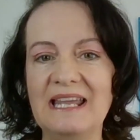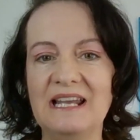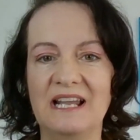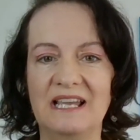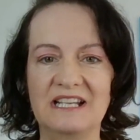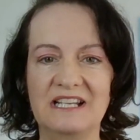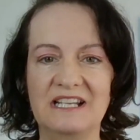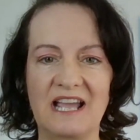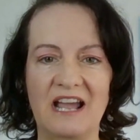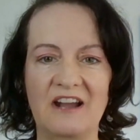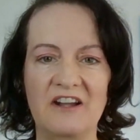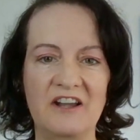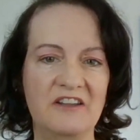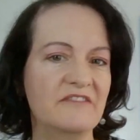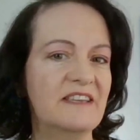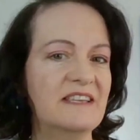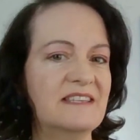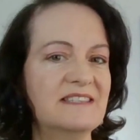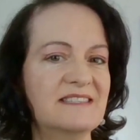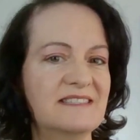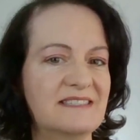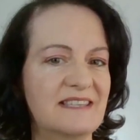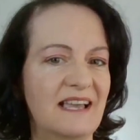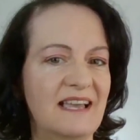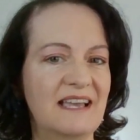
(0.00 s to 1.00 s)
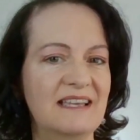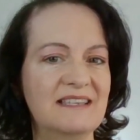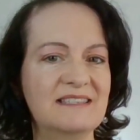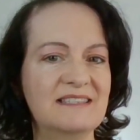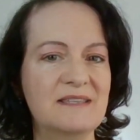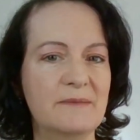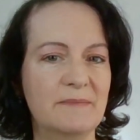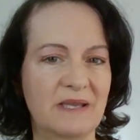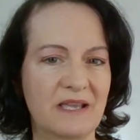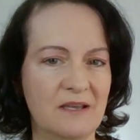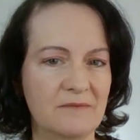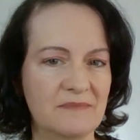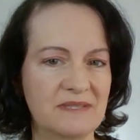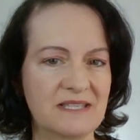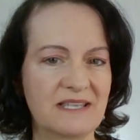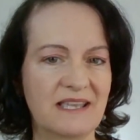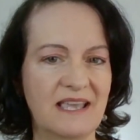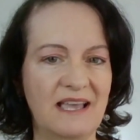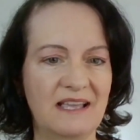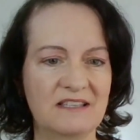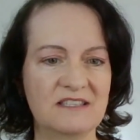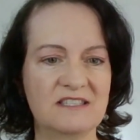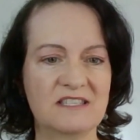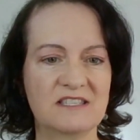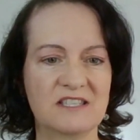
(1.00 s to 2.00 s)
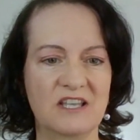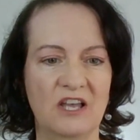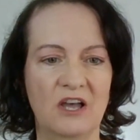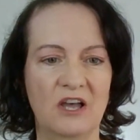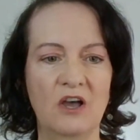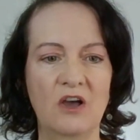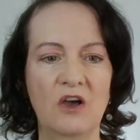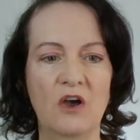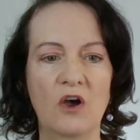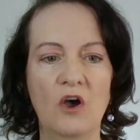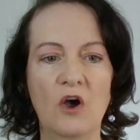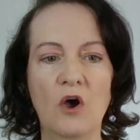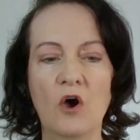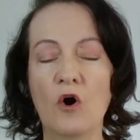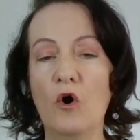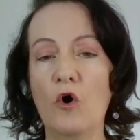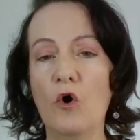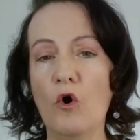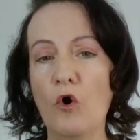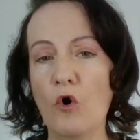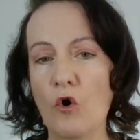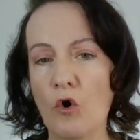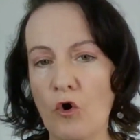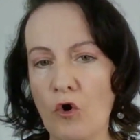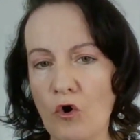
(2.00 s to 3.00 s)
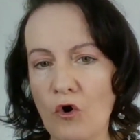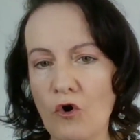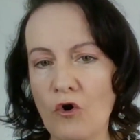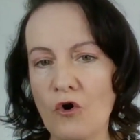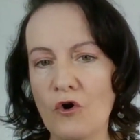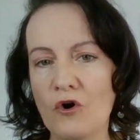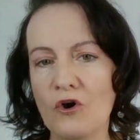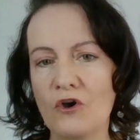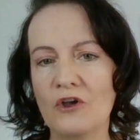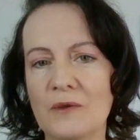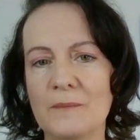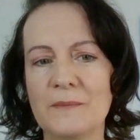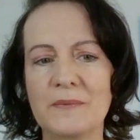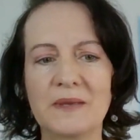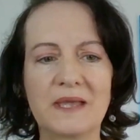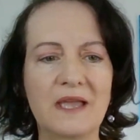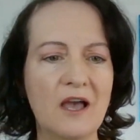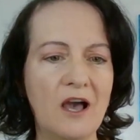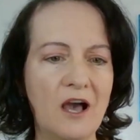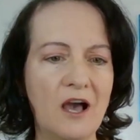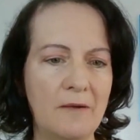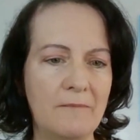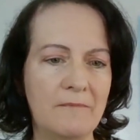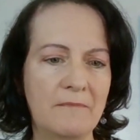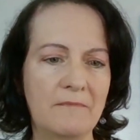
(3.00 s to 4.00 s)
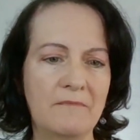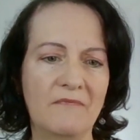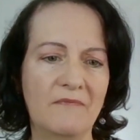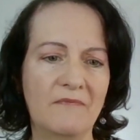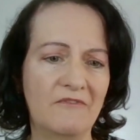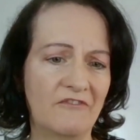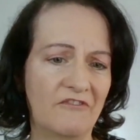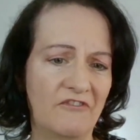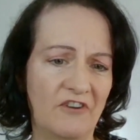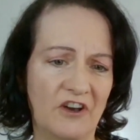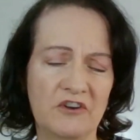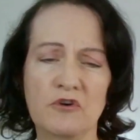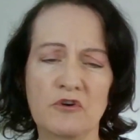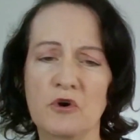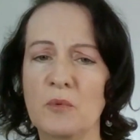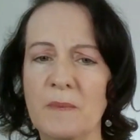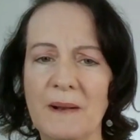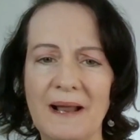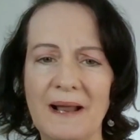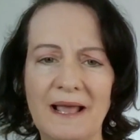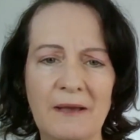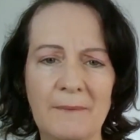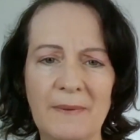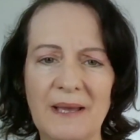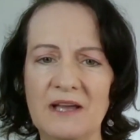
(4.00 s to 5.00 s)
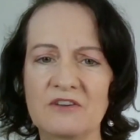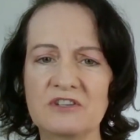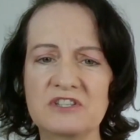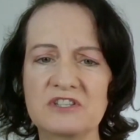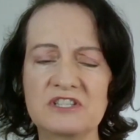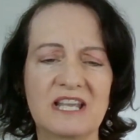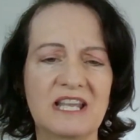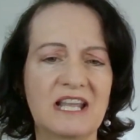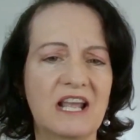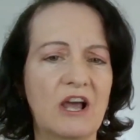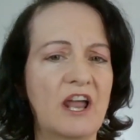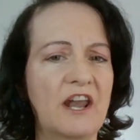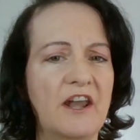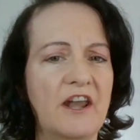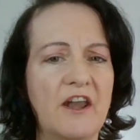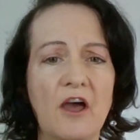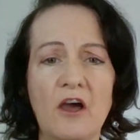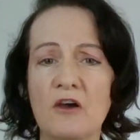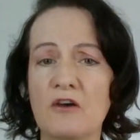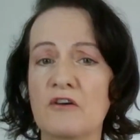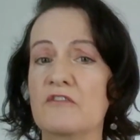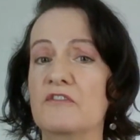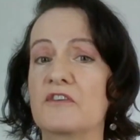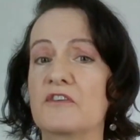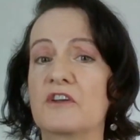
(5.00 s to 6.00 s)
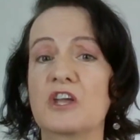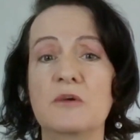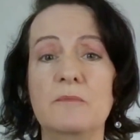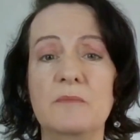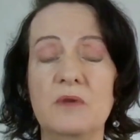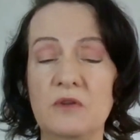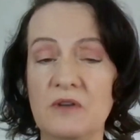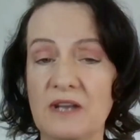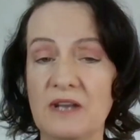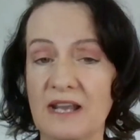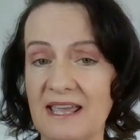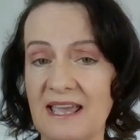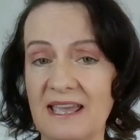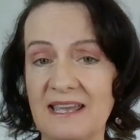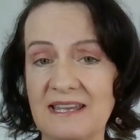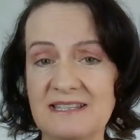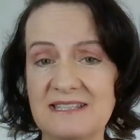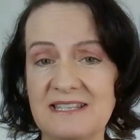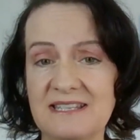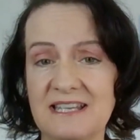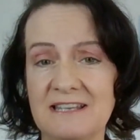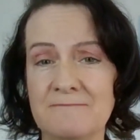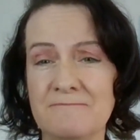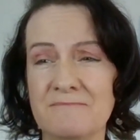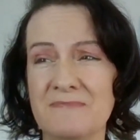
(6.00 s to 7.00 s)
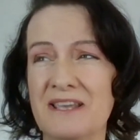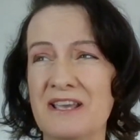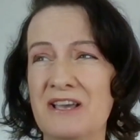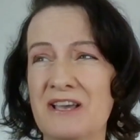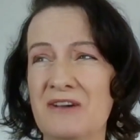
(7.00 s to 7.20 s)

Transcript: Like Gary Vee says, it becomes a cancer, or become vulnerable about it and over-communicate it.